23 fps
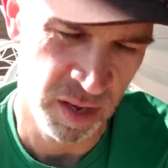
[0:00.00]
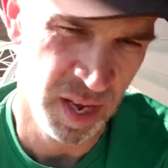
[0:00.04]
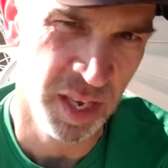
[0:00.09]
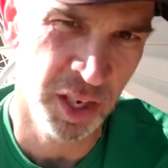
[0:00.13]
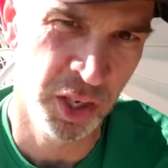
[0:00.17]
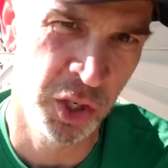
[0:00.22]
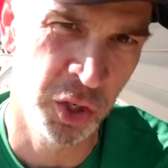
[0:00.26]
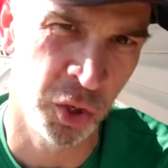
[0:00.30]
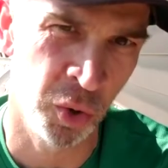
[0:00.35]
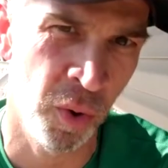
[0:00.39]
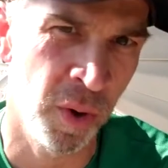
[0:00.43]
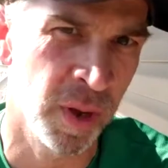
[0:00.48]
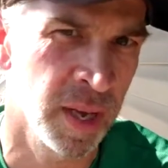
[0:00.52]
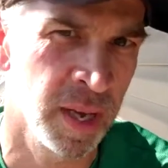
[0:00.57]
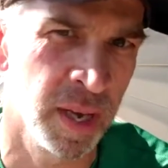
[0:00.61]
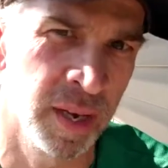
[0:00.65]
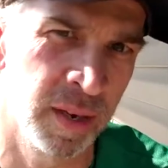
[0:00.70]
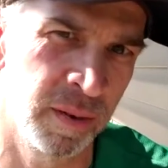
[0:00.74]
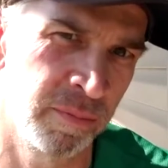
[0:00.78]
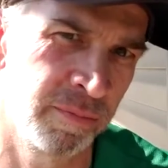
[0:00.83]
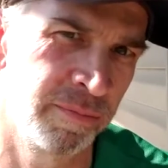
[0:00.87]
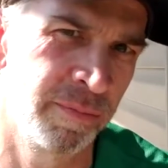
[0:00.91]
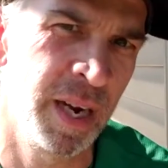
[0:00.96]
Enjoy
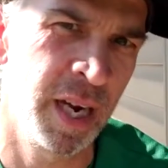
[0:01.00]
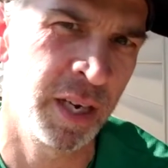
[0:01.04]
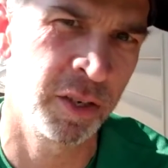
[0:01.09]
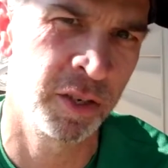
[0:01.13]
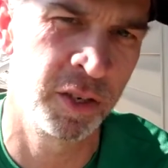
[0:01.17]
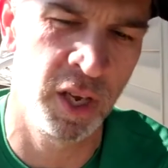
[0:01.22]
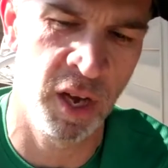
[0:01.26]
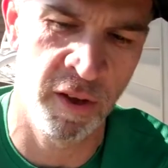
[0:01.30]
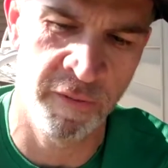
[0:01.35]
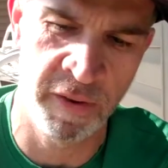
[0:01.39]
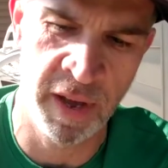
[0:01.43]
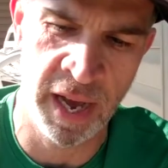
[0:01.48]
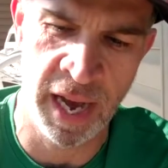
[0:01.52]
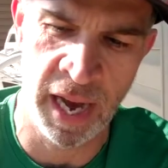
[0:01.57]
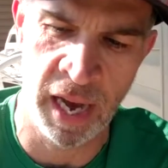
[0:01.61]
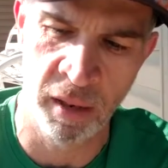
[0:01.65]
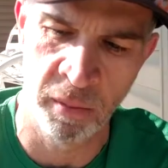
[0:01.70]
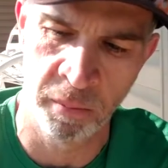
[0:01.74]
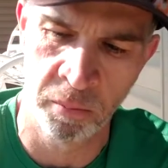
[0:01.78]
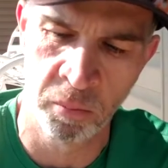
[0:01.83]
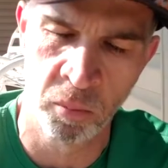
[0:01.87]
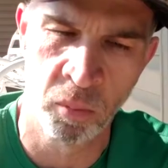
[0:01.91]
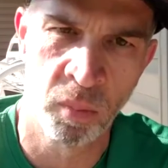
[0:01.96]
it. Knock yourself out.